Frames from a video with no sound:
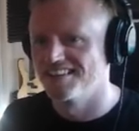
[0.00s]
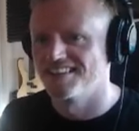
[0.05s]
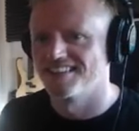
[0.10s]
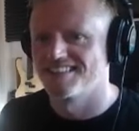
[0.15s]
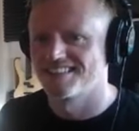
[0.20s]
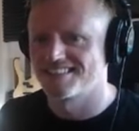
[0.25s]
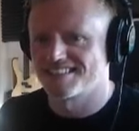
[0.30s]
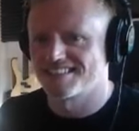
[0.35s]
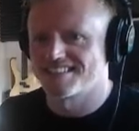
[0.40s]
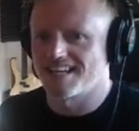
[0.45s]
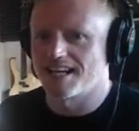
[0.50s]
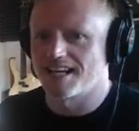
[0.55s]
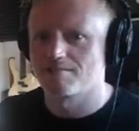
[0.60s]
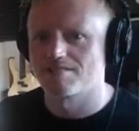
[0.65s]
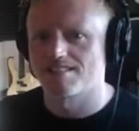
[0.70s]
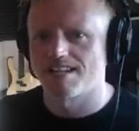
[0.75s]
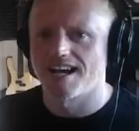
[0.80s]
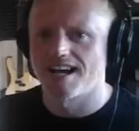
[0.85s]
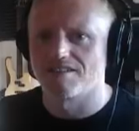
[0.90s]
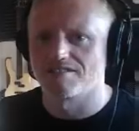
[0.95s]
it's the same
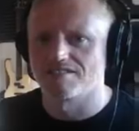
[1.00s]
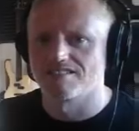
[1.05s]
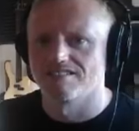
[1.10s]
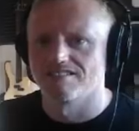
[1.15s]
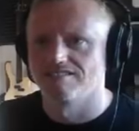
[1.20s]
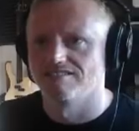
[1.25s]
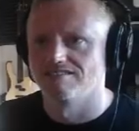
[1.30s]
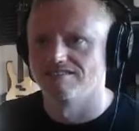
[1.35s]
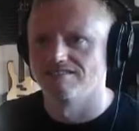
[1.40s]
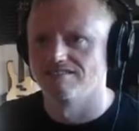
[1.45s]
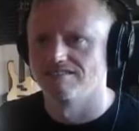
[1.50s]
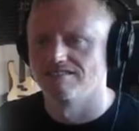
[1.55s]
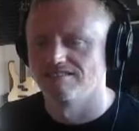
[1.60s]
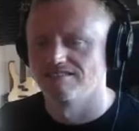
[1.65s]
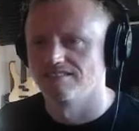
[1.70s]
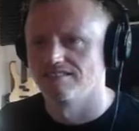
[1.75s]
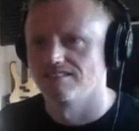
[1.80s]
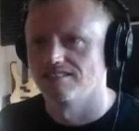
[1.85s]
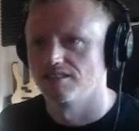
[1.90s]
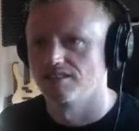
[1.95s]
sound,
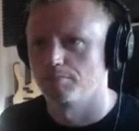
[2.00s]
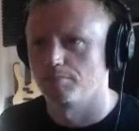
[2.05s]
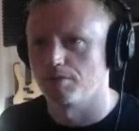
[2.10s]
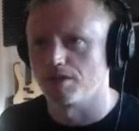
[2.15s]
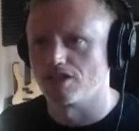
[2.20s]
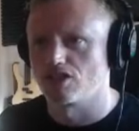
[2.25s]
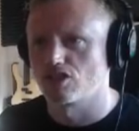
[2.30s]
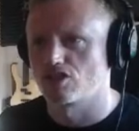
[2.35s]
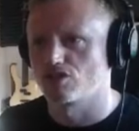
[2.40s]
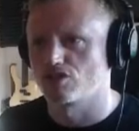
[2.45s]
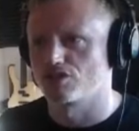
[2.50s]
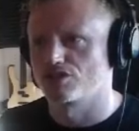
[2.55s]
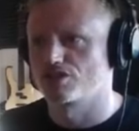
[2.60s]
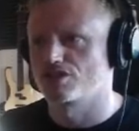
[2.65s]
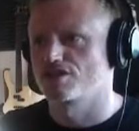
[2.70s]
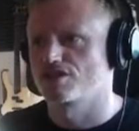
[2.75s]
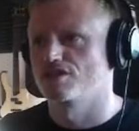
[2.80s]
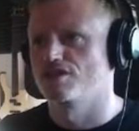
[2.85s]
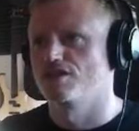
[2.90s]
but it's just